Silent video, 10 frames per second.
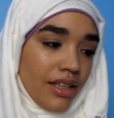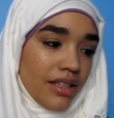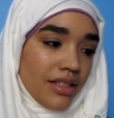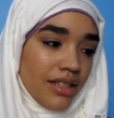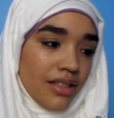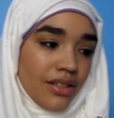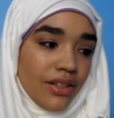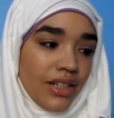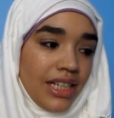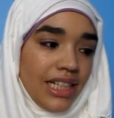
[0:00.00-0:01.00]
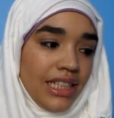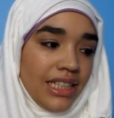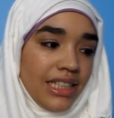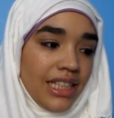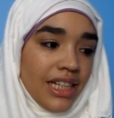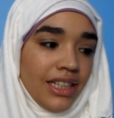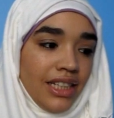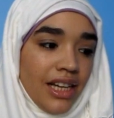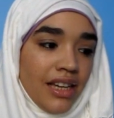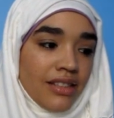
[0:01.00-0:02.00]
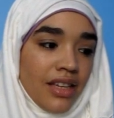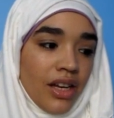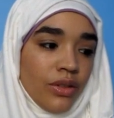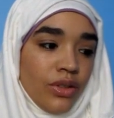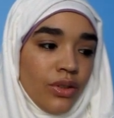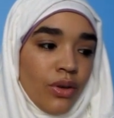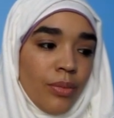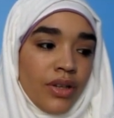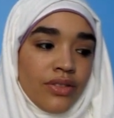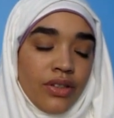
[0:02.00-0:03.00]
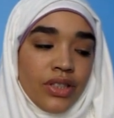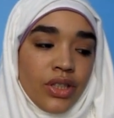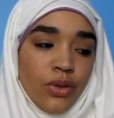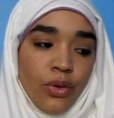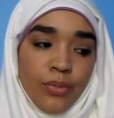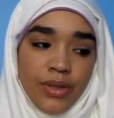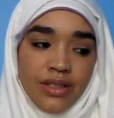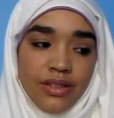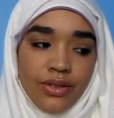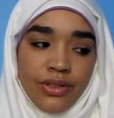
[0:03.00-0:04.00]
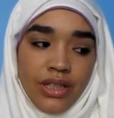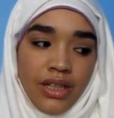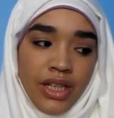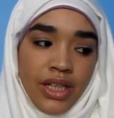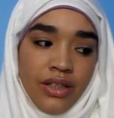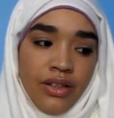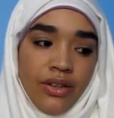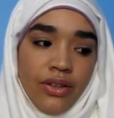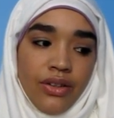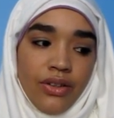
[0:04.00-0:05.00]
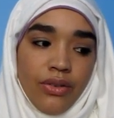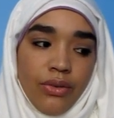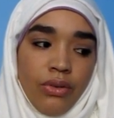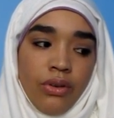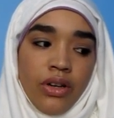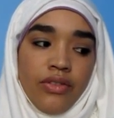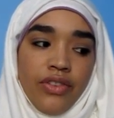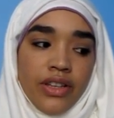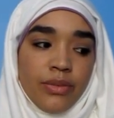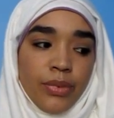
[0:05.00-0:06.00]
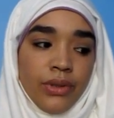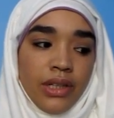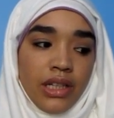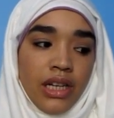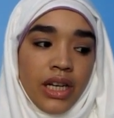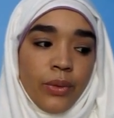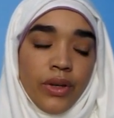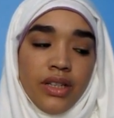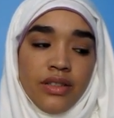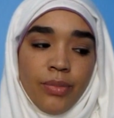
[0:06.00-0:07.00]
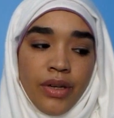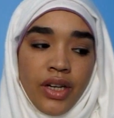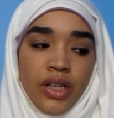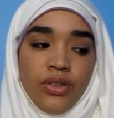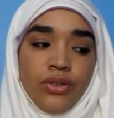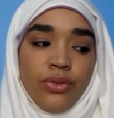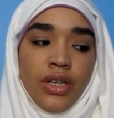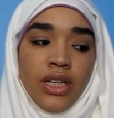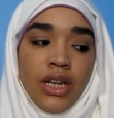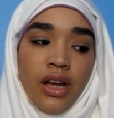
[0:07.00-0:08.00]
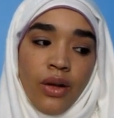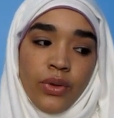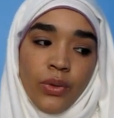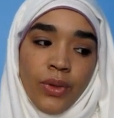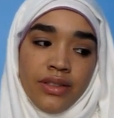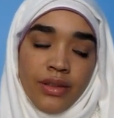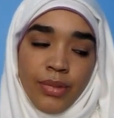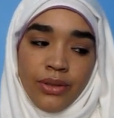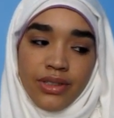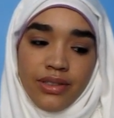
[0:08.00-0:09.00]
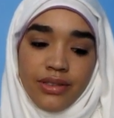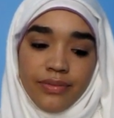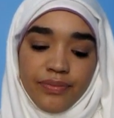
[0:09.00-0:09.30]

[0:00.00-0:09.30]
Sister Liliana asks, how do you go about starting your own business online or Facebook? Like, what inspired you and how you went about it?